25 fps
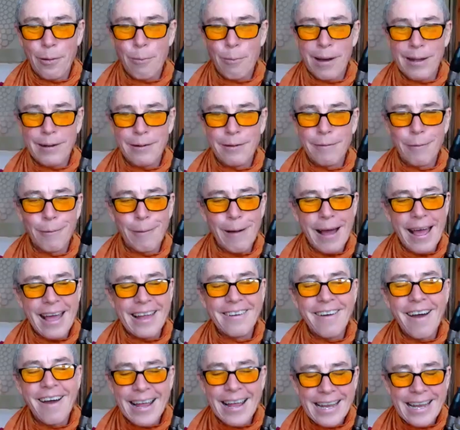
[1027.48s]
so wonderful.
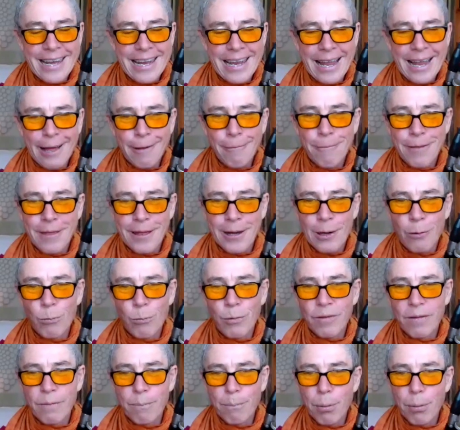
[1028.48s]
And I love that
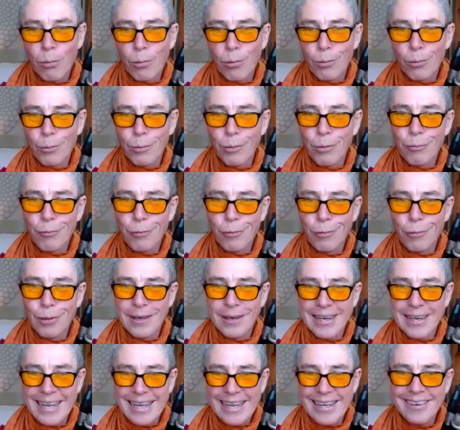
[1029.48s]
it was born through
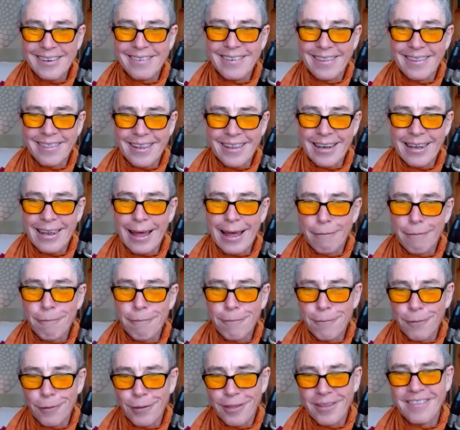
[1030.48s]
the need and the
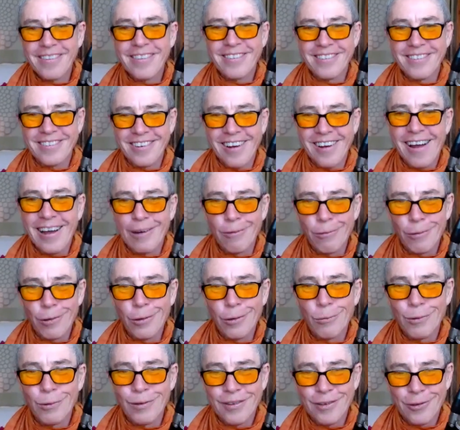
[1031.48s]
love for this child
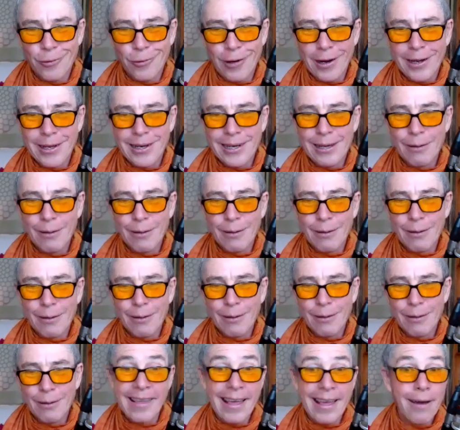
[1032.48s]
who was struggling
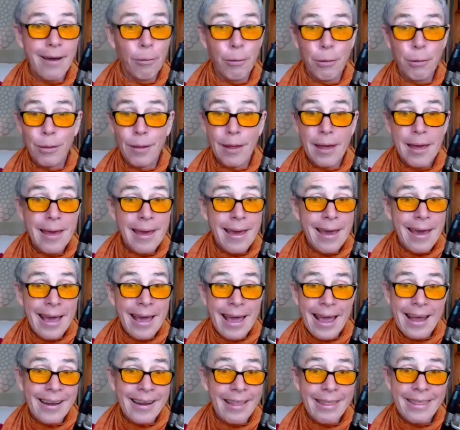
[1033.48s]
with his health.
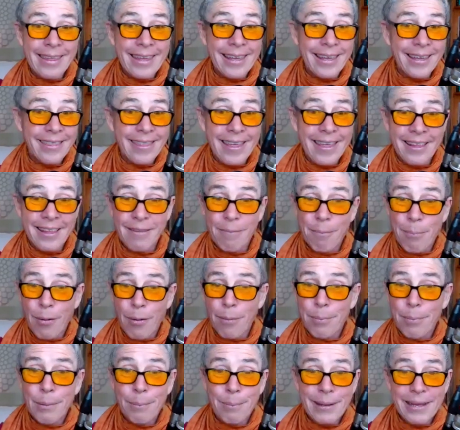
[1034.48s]
And I think that's
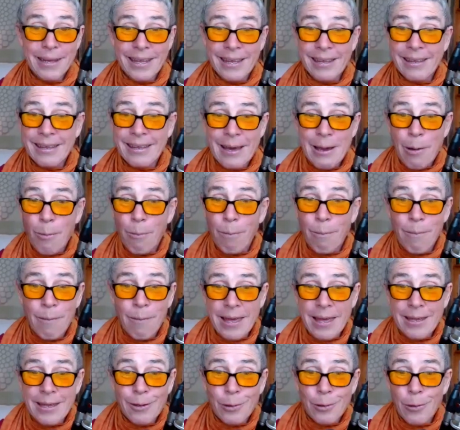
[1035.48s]
probably,
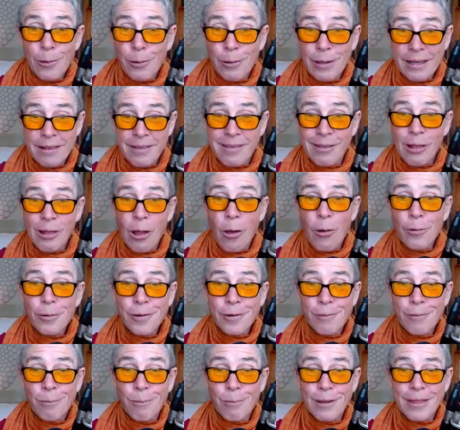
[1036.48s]
it's
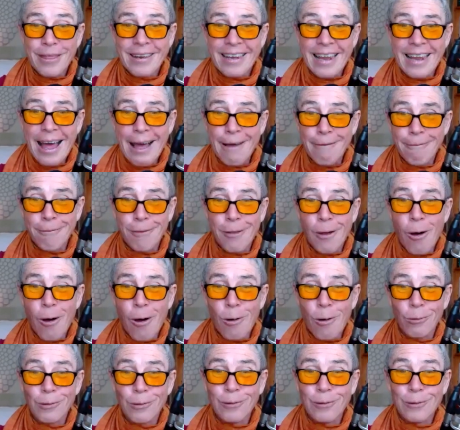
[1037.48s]
loaded with love, the
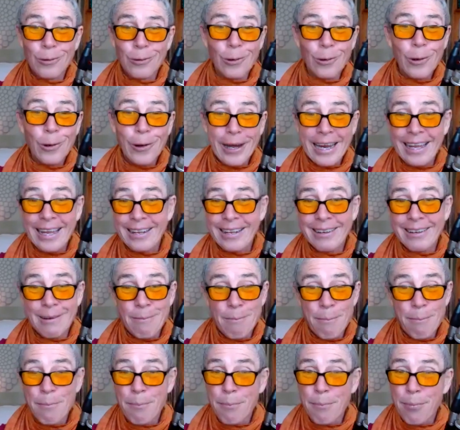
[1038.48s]
whole story.
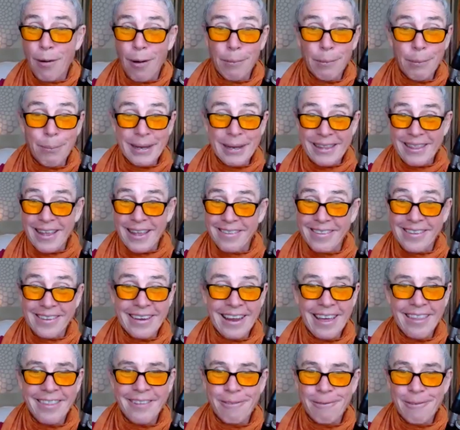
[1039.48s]
And probably that's
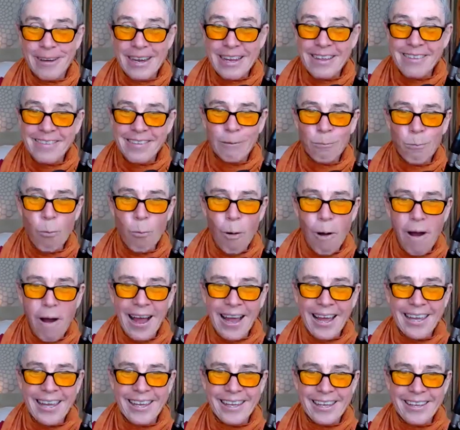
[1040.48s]
another reason
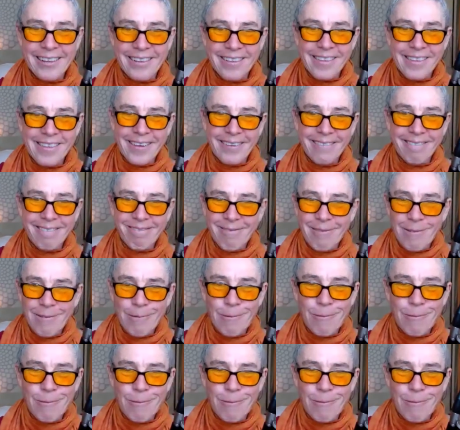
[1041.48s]
why it's